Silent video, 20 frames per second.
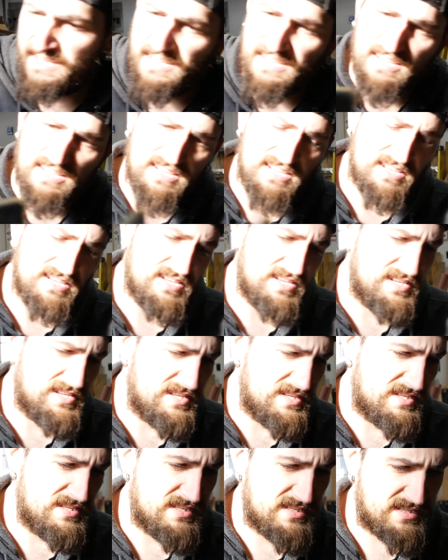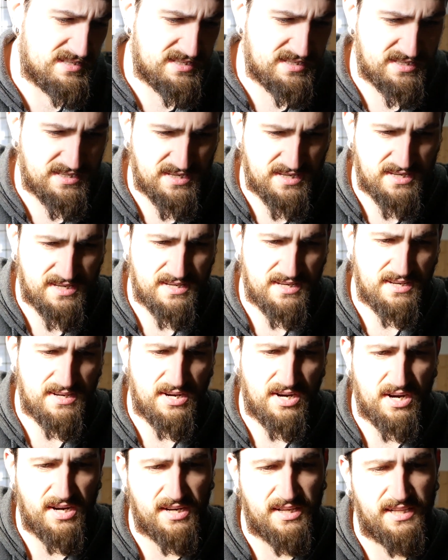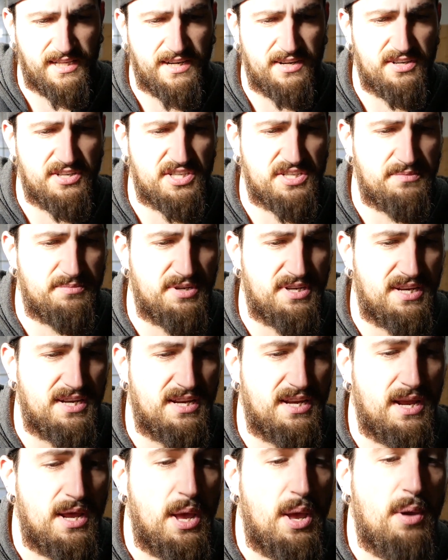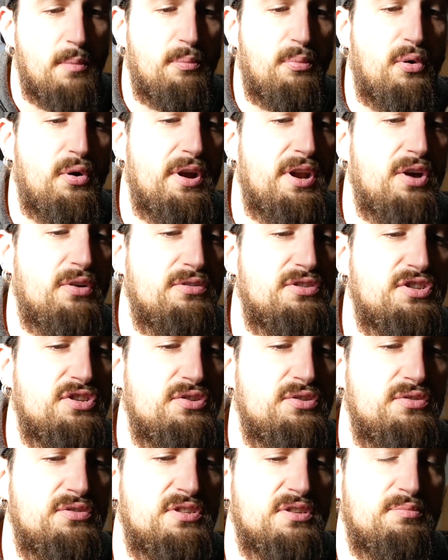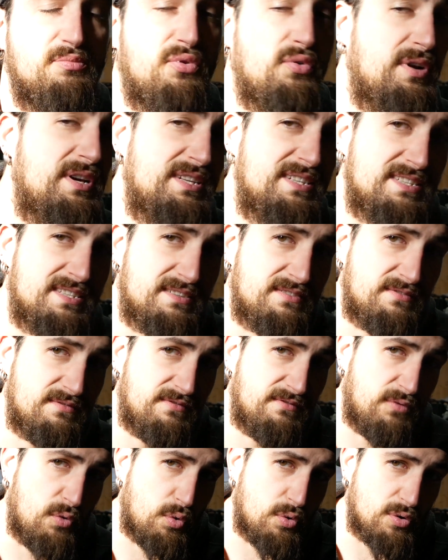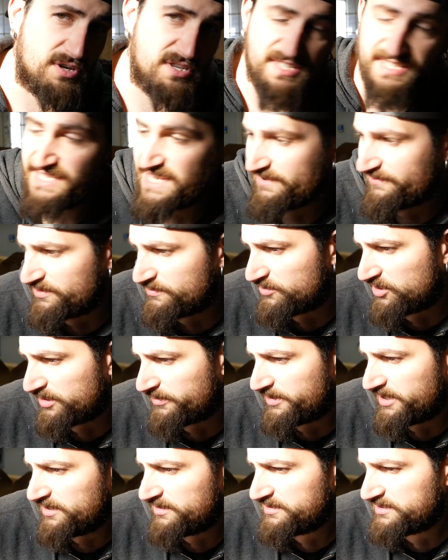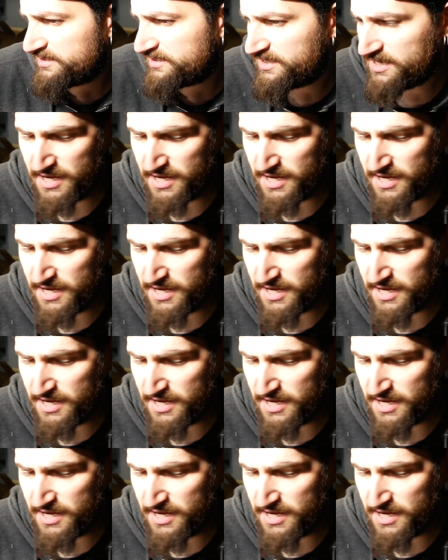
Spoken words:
is, our clearance should be 0.02 to 0.47 millimeters.